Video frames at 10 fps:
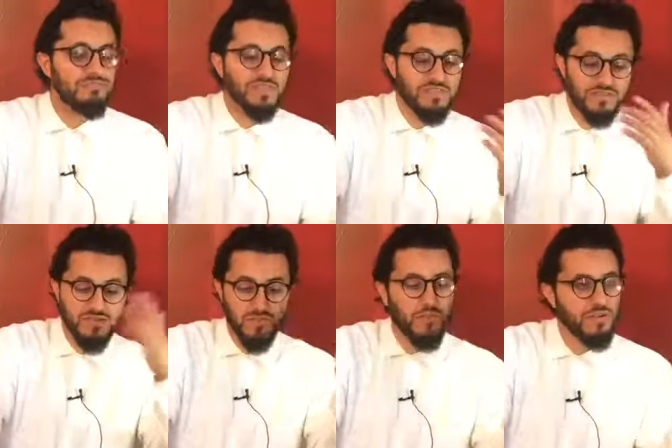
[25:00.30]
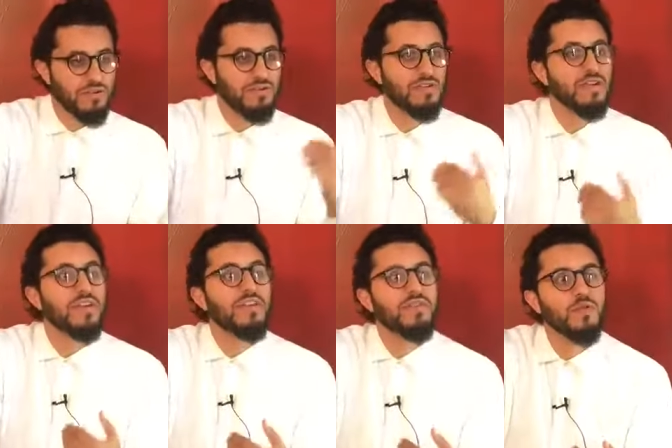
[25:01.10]
just you're bored?
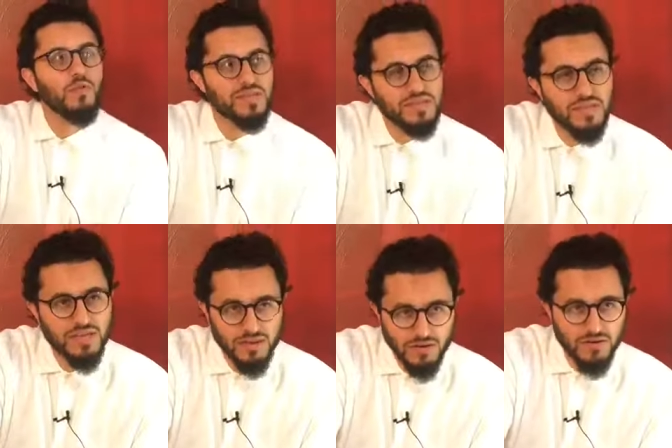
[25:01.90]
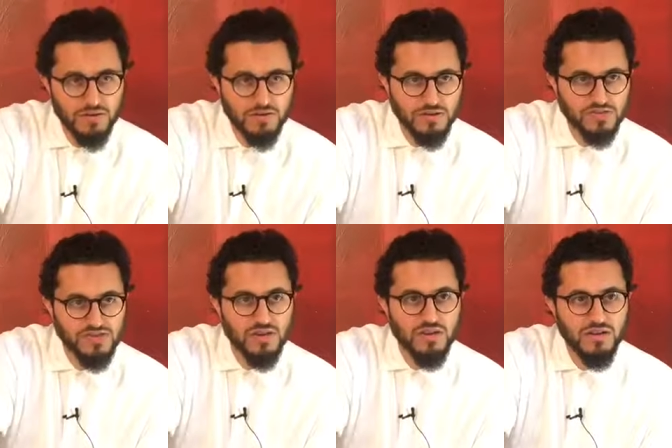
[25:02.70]
So whistling and our
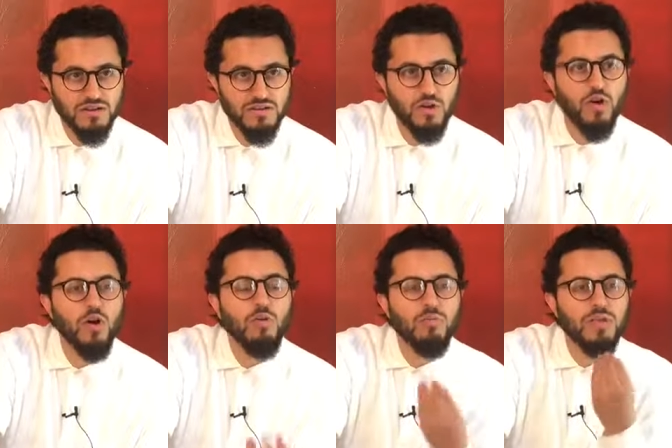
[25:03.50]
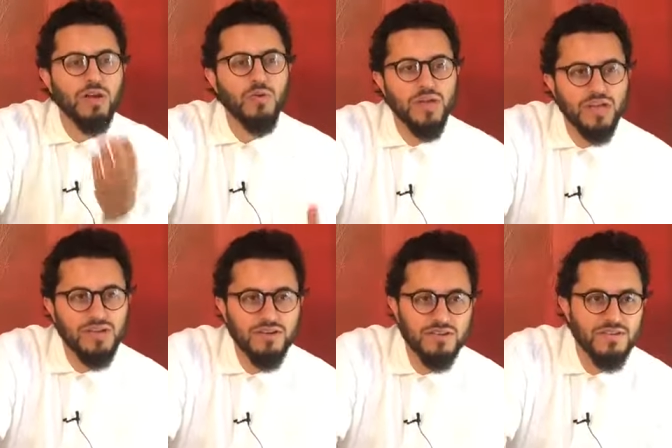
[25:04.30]
shara, all blowing
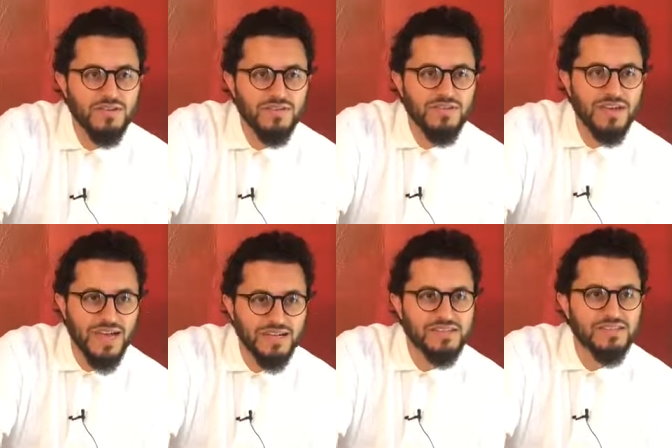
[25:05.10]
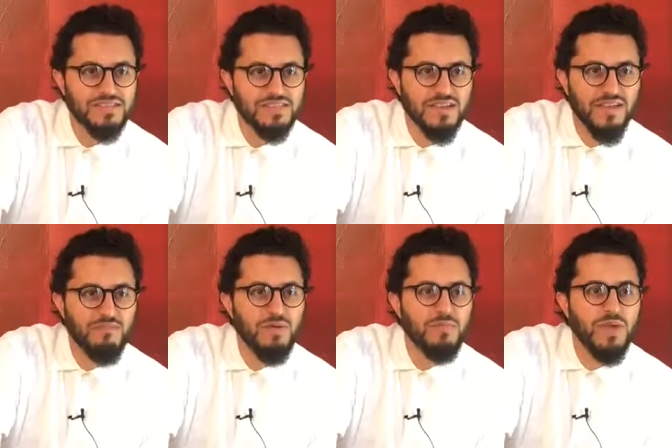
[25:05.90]
actions
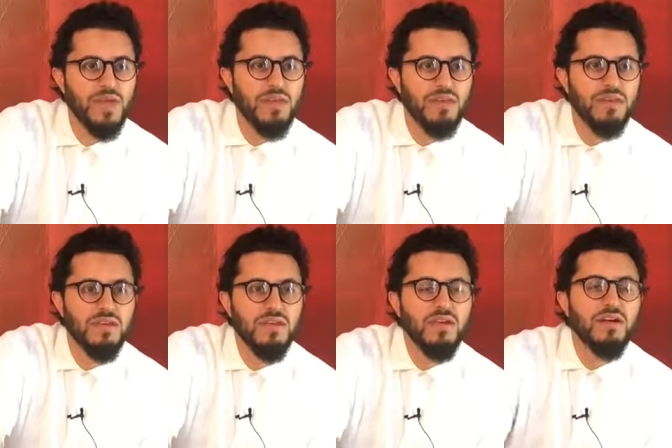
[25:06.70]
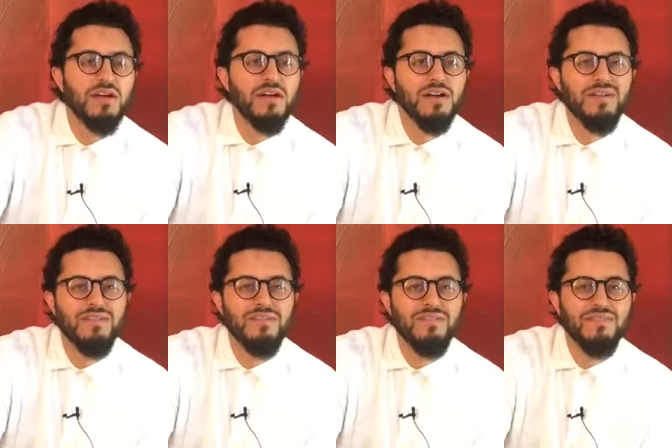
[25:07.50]
have been made
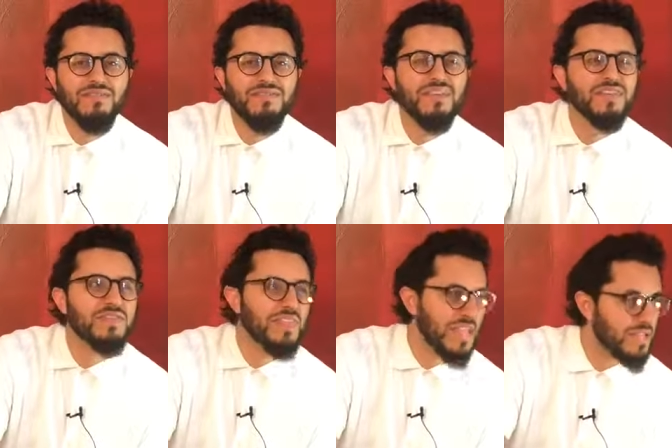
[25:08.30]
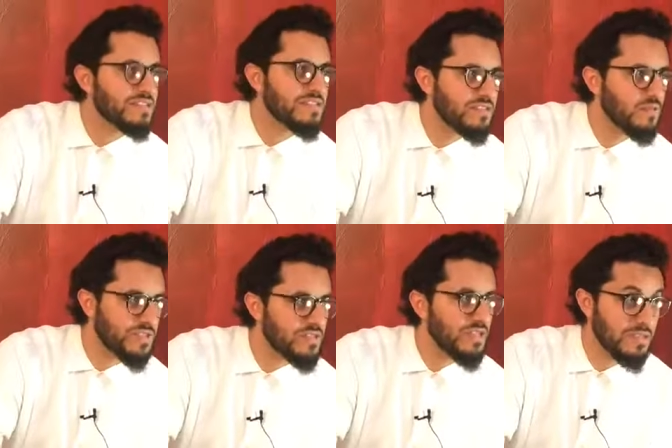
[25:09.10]
uh, disliked.
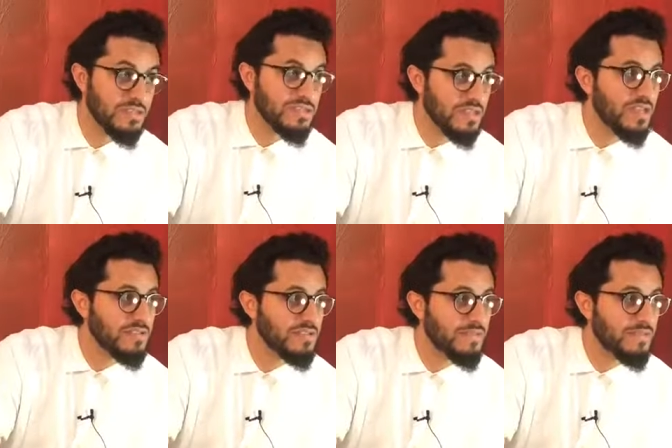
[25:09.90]
Whistling is disliked.